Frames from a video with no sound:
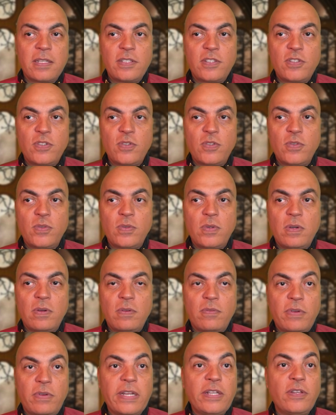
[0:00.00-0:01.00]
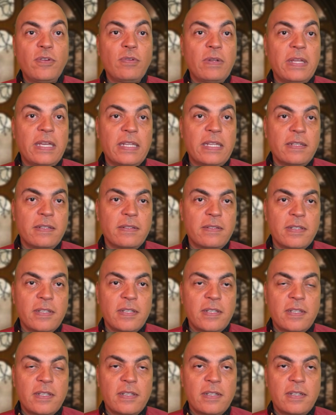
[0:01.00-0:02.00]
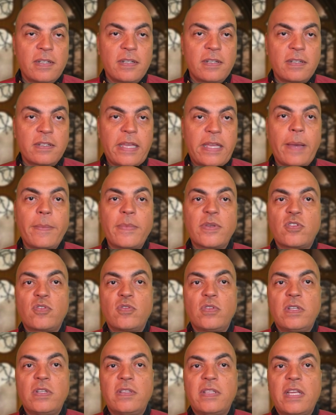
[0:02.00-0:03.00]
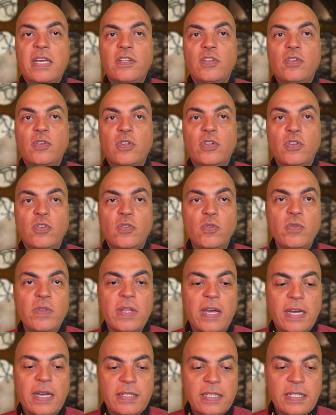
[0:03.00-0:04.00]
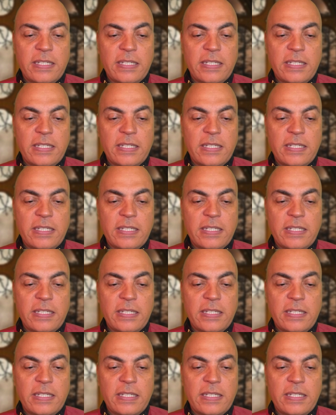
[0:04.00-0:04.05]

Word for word: to regulated chemistry that you can do that.